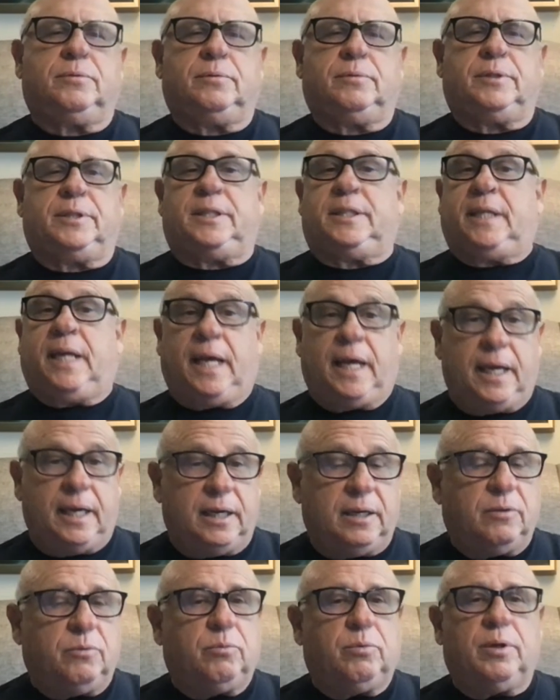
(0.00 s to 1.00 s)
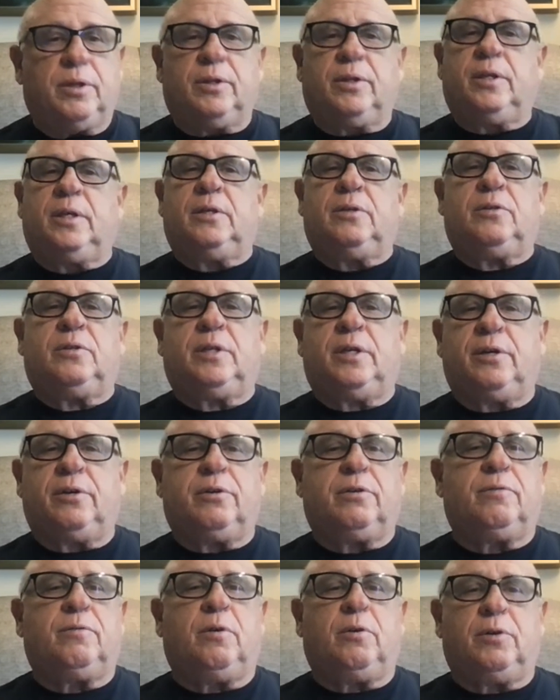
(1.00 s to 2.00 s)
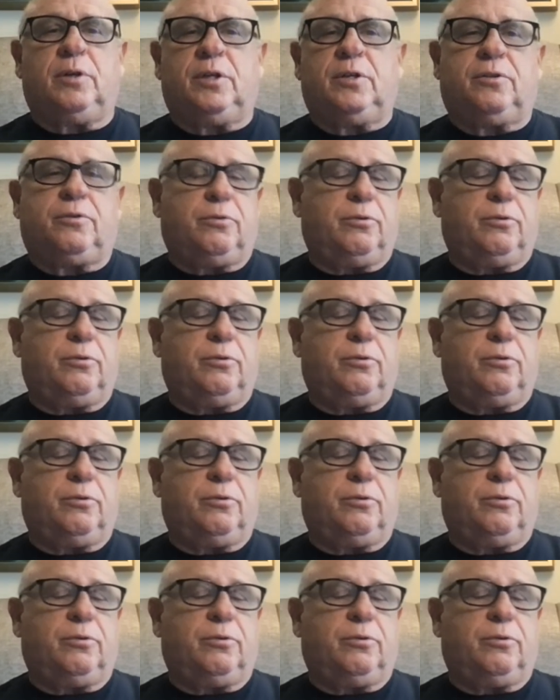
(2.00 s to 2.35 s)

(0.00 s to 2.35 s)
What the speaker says: stayed with his dear devotees